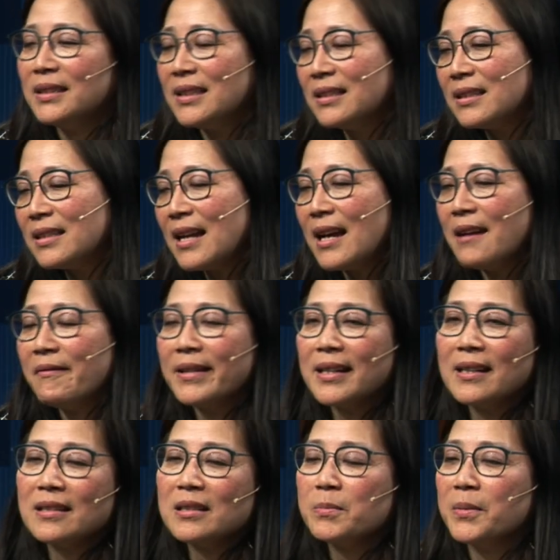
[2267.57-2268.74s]
staff, I
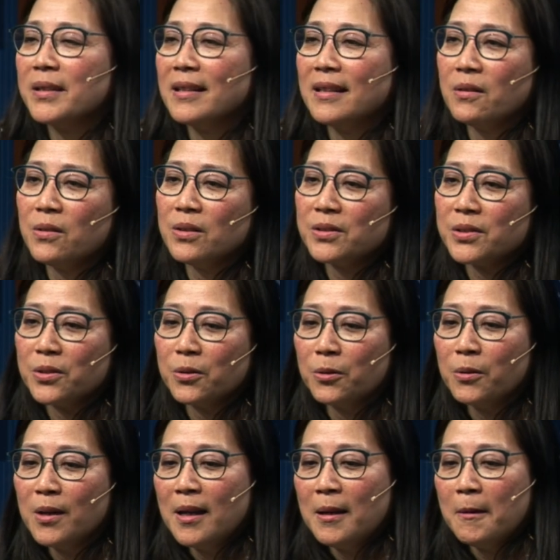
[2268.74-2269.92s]
guess, but then also
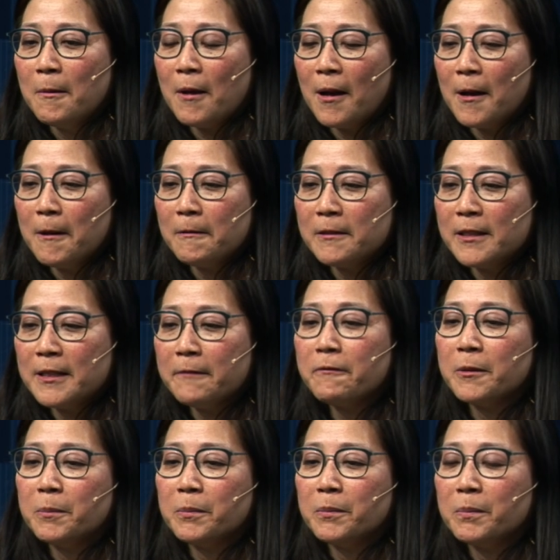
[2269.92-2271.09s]

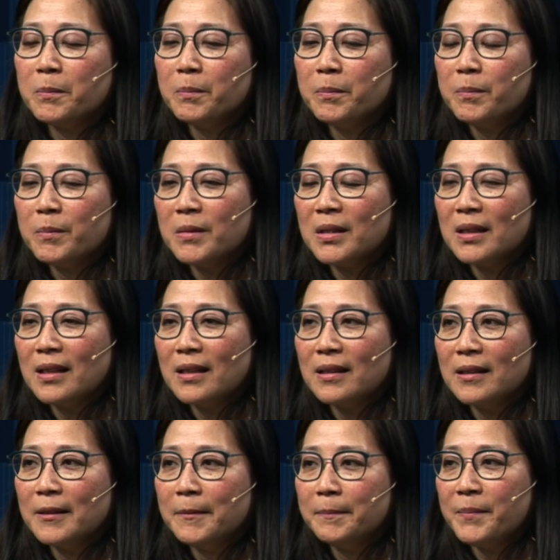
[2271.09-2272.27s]
different
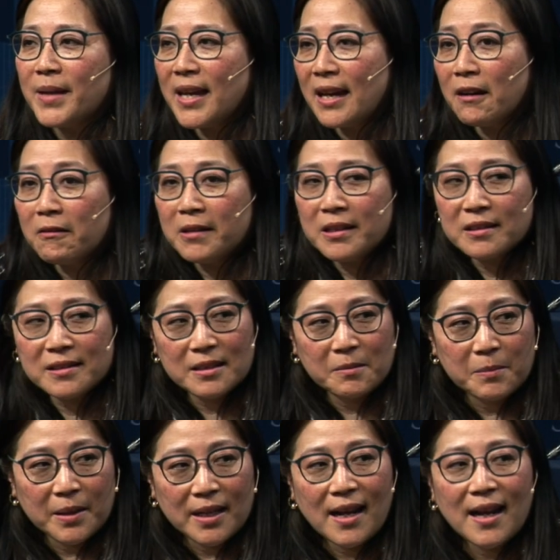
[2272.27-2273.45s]
areas in
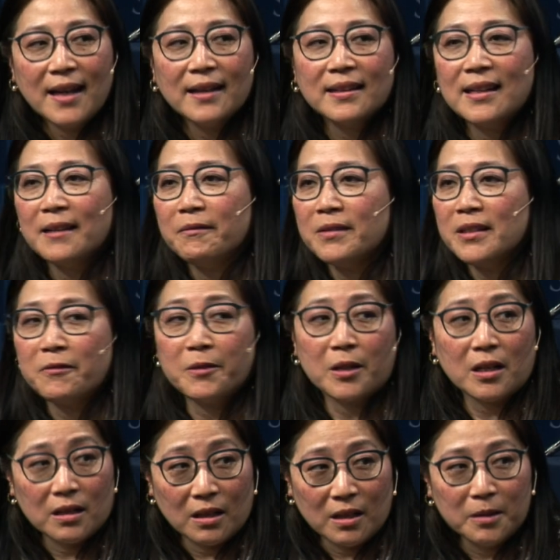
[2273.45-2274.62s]
Manhattan have different
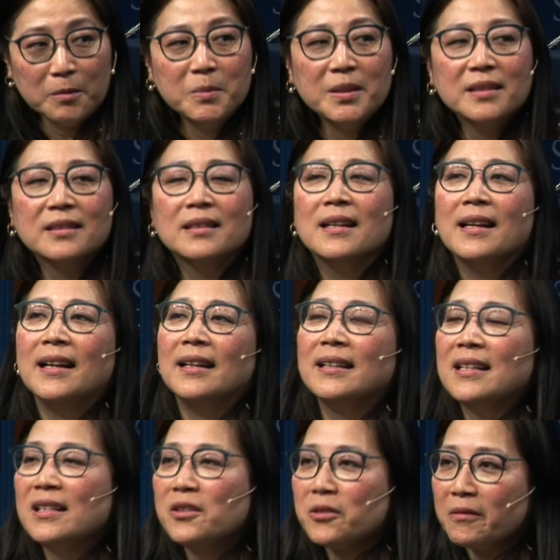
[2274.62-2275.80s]
clubs, and
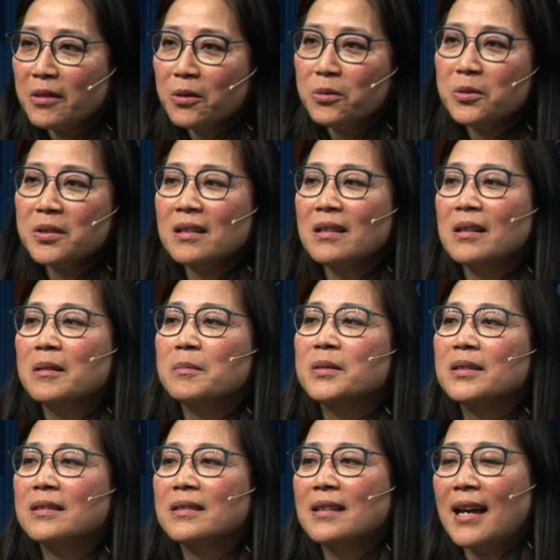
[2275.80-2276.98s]
each of those
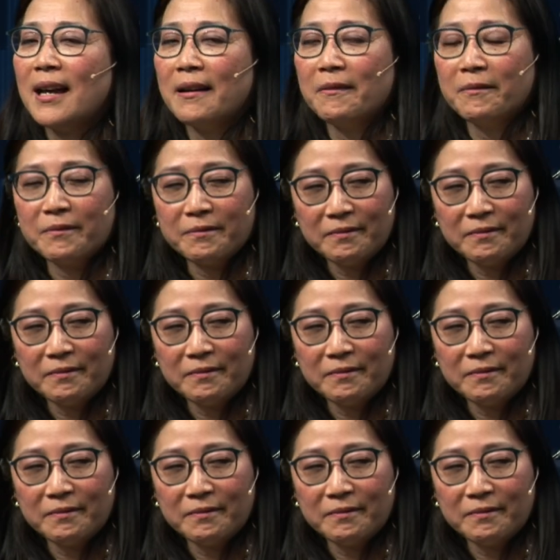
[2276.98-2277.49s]
clubs have